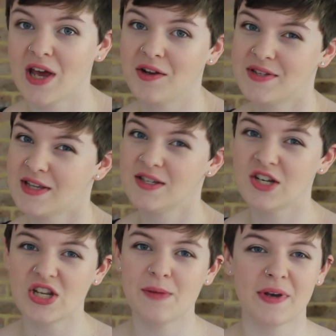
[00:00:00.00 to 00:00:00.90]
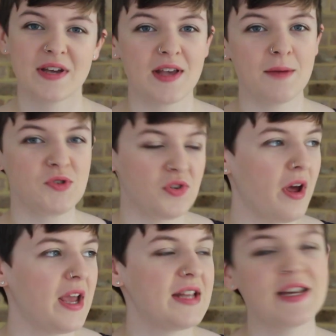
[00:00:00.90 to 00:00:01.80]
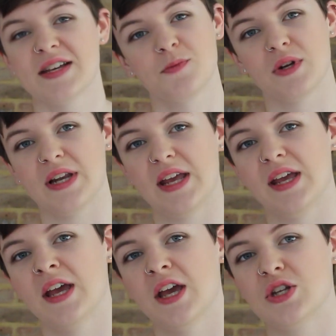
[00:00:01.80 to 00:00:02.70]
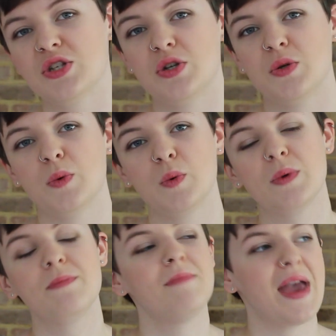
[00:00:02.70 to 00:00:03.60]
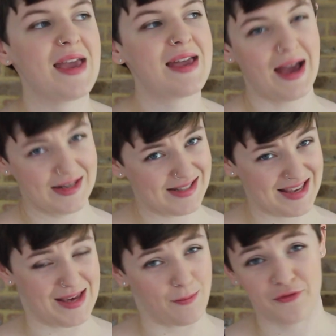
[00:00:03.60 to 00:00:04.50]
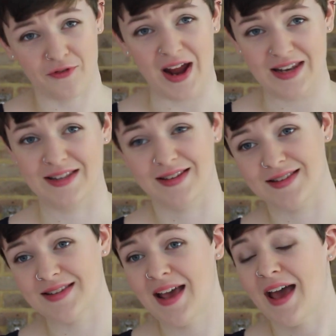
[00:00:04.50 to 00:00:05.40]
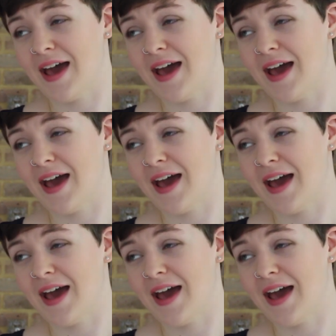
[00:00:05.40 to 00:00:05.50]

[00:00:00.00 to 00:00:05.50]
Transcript: channels, it's usually because I'm trying desperately to make and keep friends,